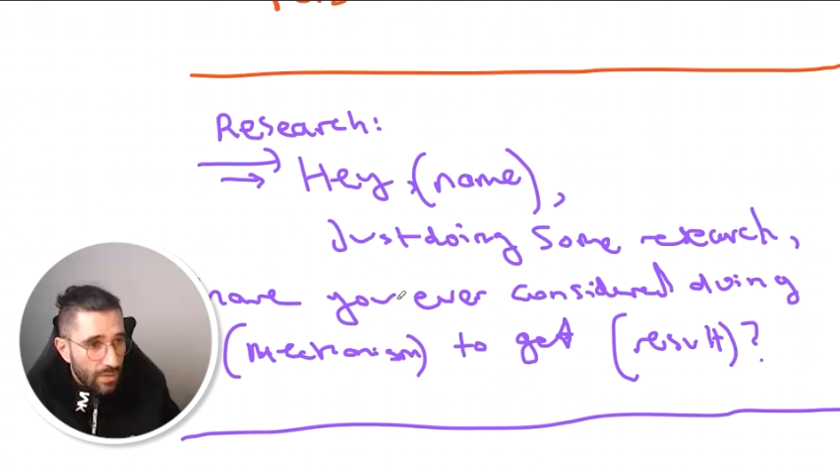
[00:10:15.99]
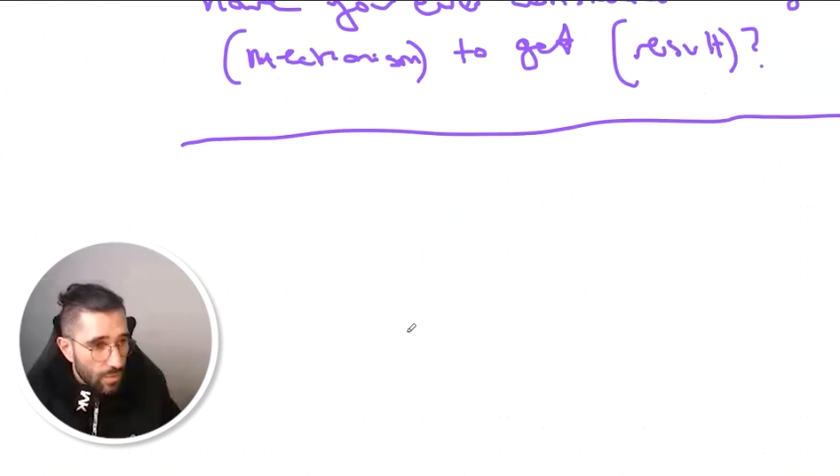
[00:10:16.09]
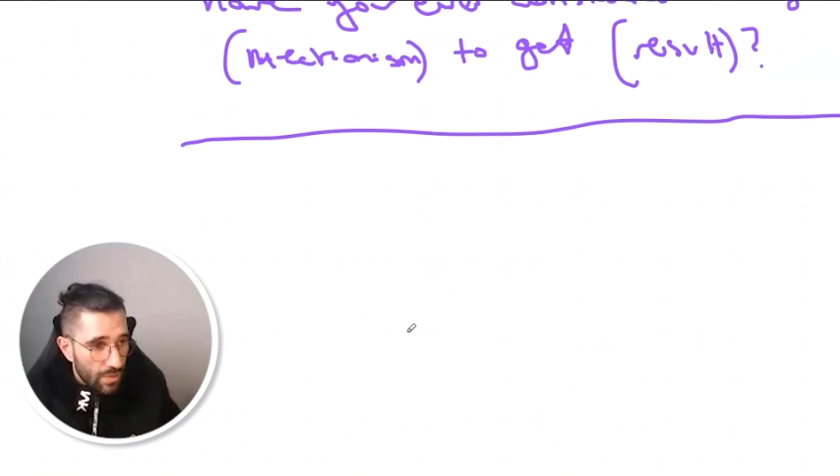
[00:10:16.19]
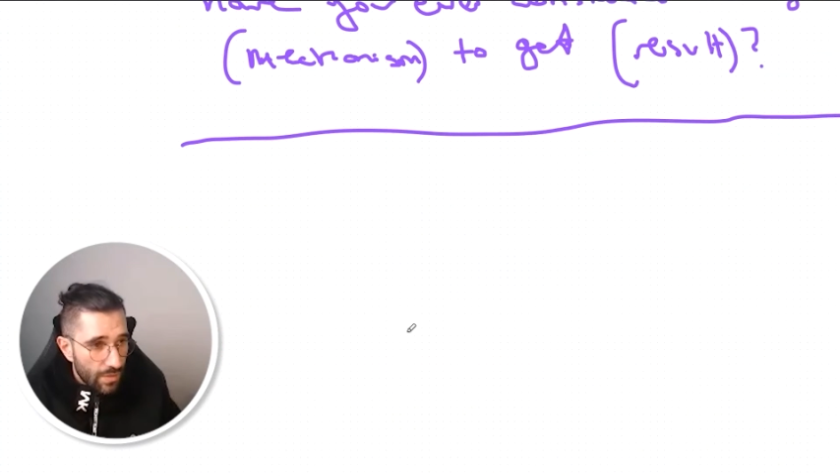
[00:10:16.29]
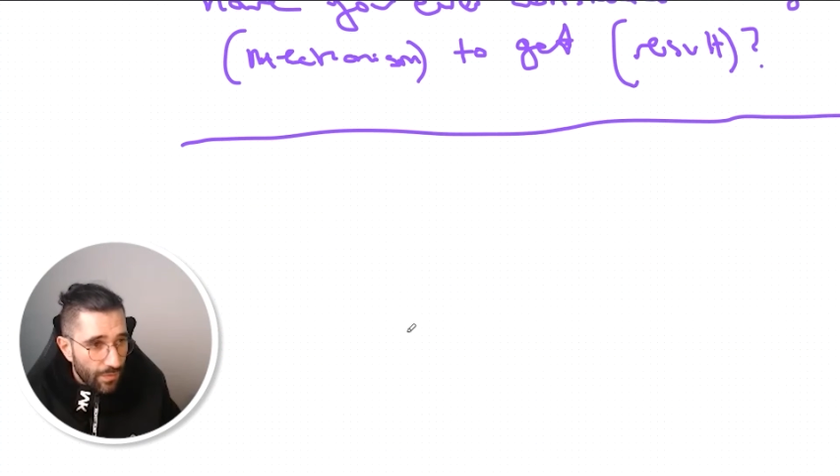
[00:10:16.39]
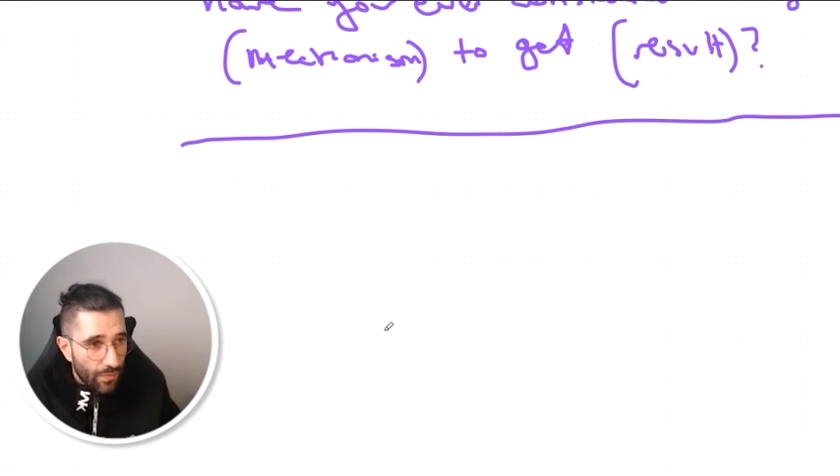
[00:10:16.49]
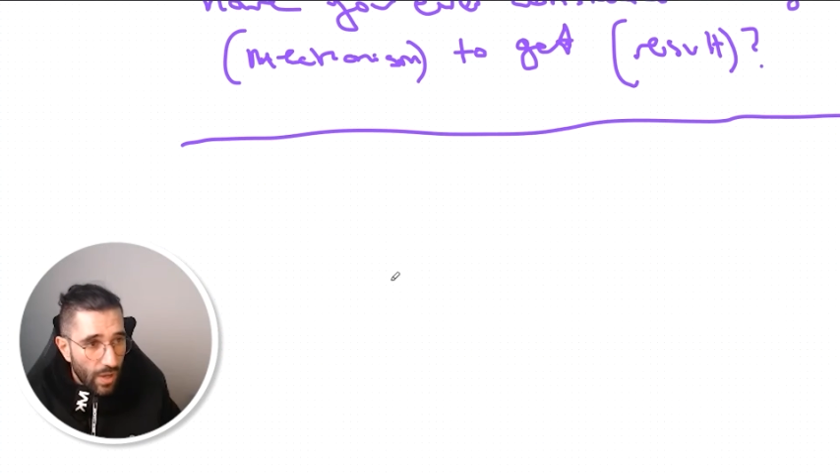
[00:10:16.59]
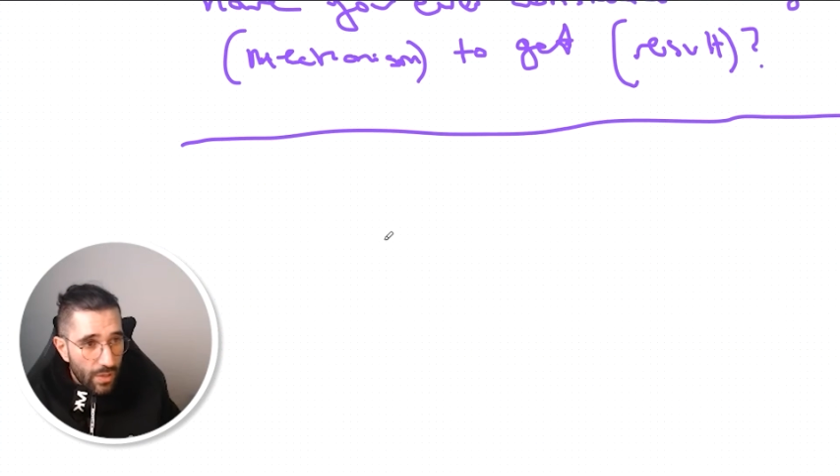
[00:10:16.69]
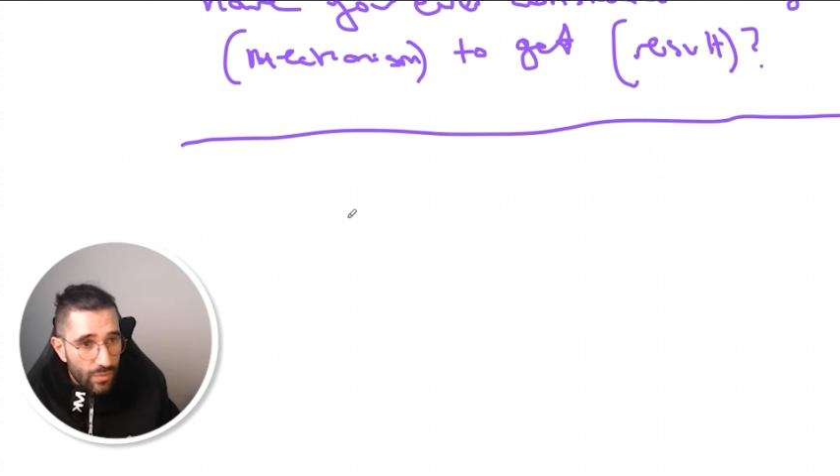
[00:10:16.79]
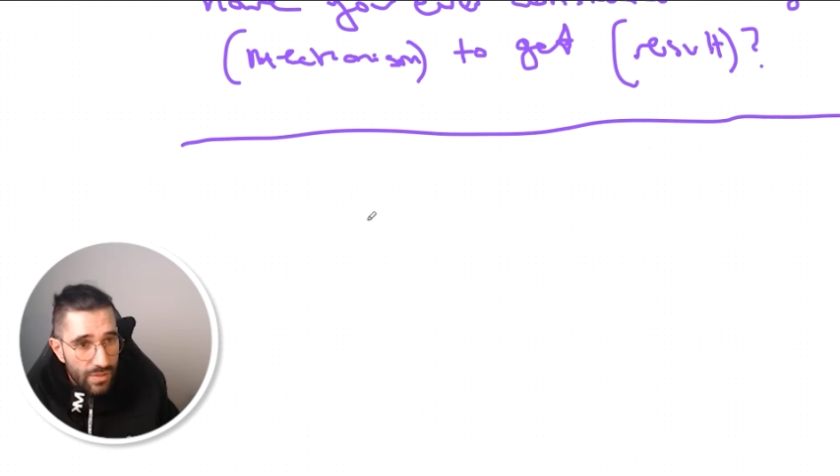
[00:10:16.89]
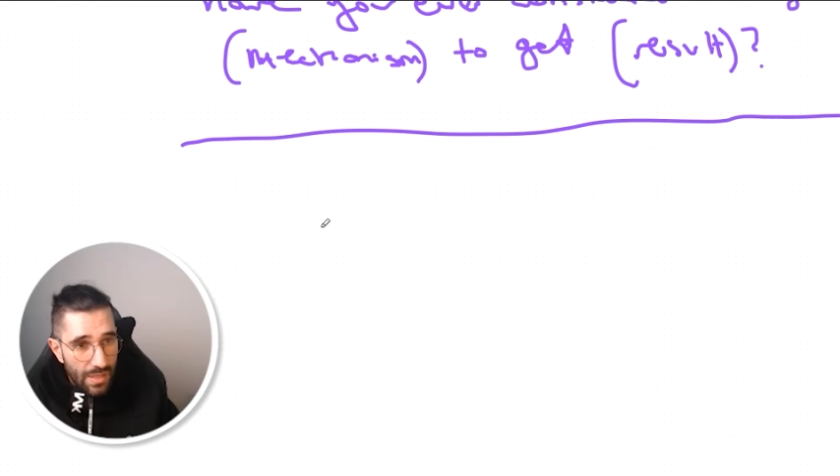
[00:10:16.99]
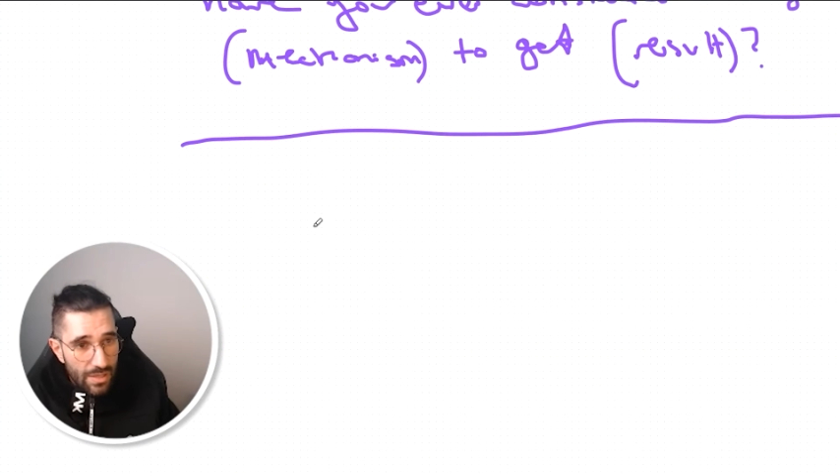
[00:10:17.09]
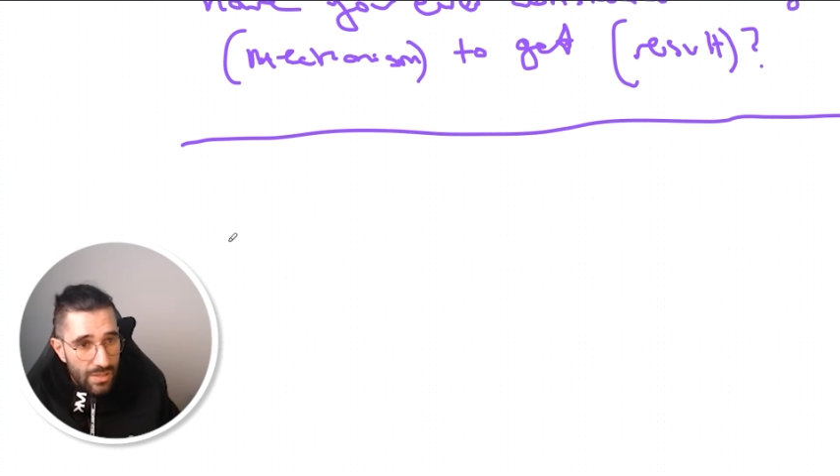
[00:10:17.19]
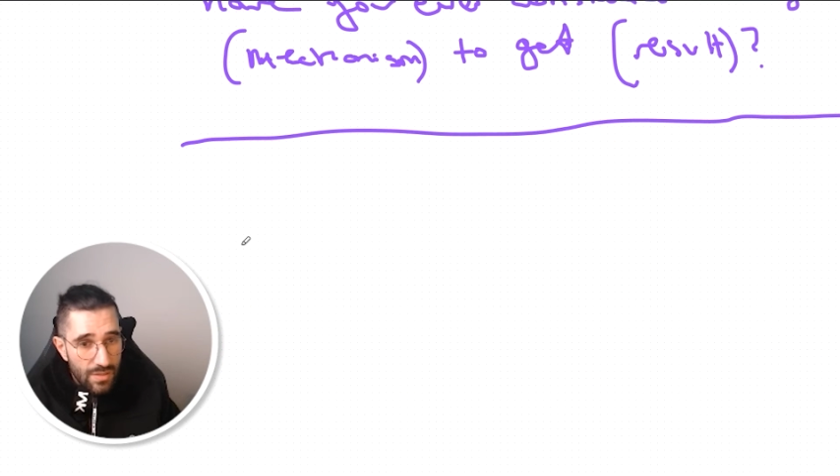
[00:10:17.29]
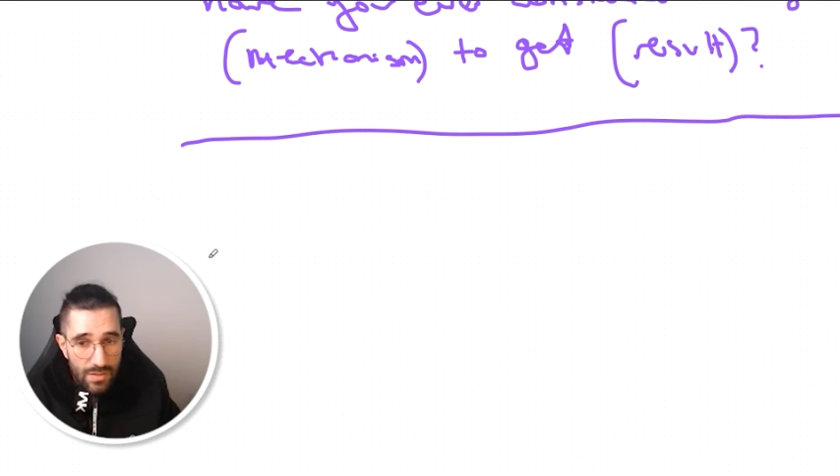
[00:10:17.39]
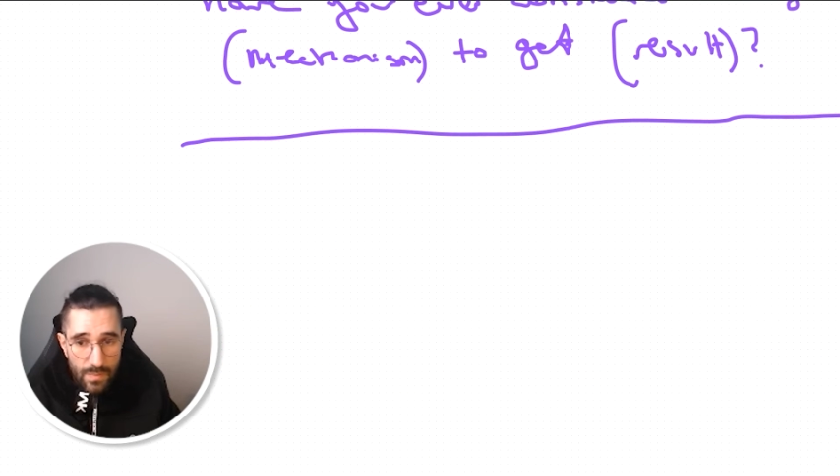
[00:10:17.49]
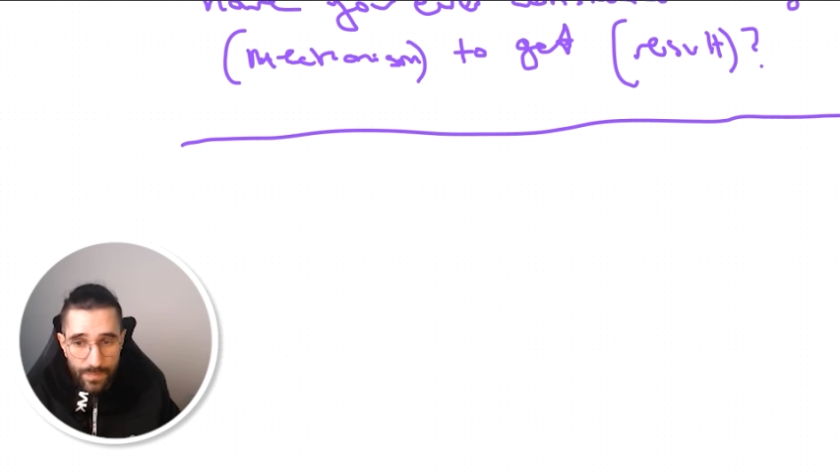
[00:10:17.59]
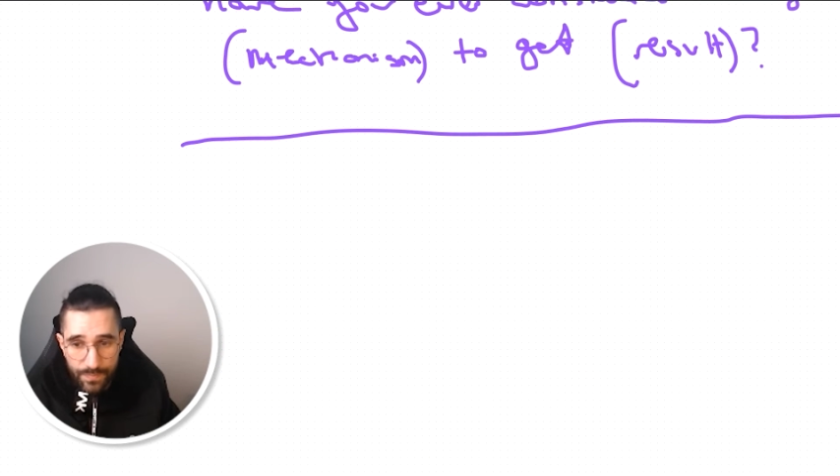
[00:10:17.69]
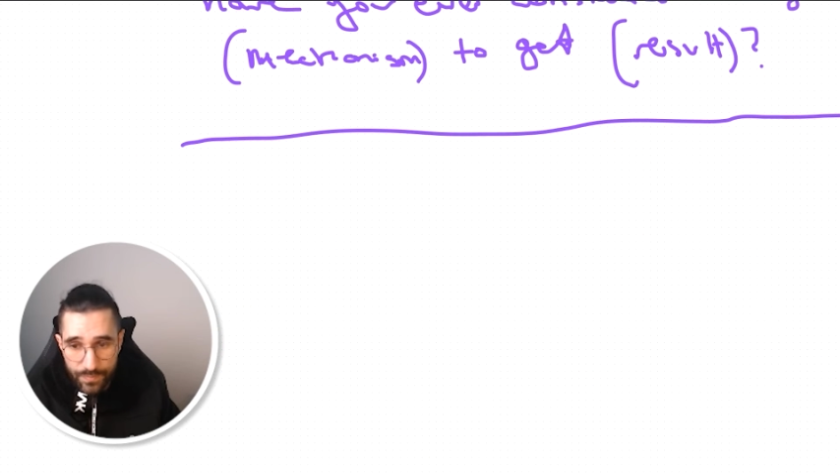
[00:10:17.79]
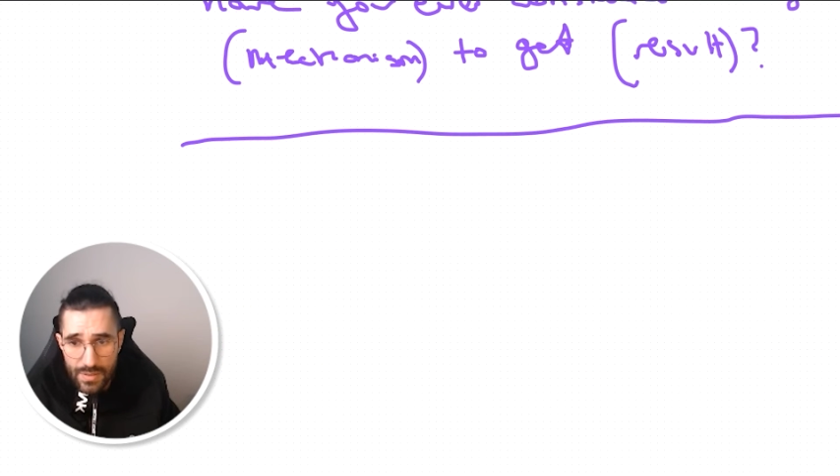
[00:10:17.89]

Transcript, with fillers: we're coming towards the final stages,